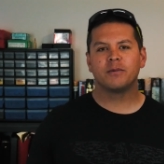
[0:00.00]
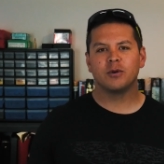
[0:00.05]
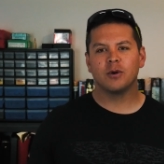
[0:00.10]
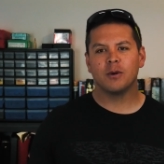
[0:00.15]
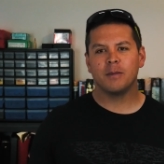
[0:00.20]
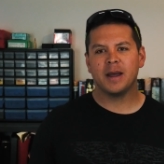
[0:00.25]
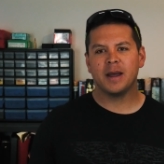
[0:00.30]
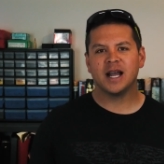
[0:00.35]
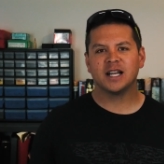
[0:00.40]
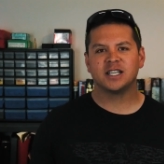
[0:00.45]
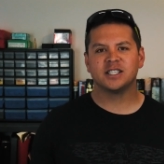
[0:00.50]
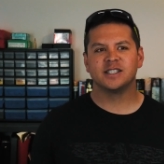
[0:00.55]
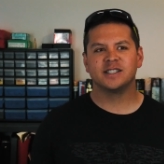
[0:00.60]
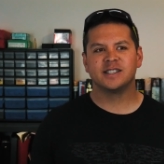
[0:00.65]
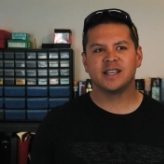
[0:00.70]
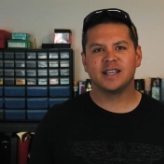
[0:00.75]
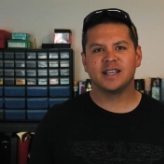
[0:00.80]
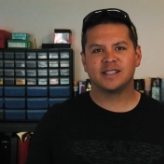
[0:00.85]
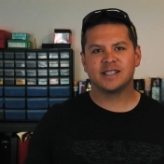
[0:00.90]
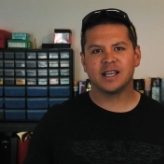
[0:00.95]
to a match in,
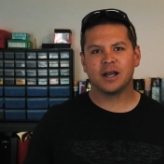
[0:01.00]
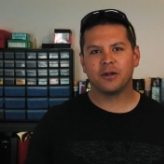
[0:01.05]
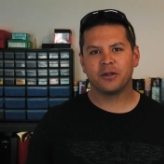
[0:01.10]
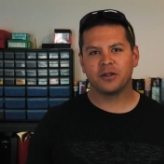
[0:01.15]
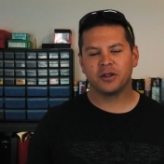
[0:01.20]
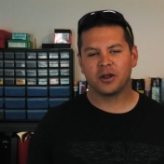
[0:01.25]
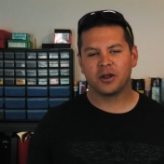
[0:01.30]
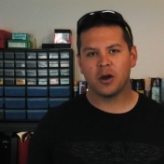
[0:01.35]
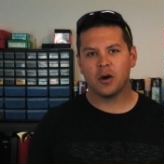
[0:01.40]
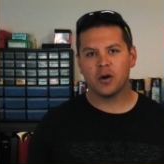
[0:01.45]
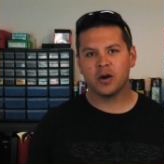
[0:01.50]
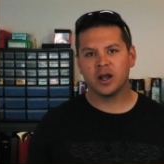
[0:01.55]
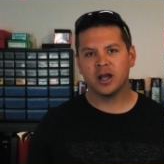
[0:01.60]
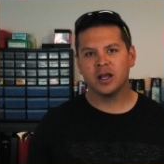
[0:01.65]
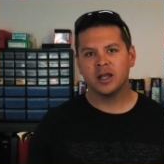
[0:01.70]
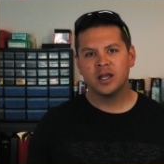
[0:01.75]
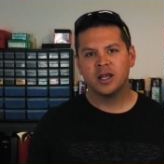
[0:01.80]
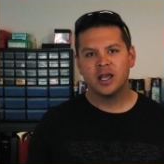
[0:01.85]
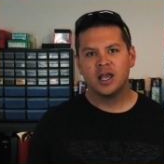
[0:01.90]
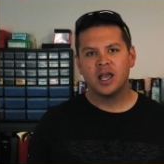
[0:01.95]
say, South
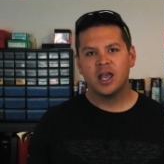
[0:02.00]
Dakota,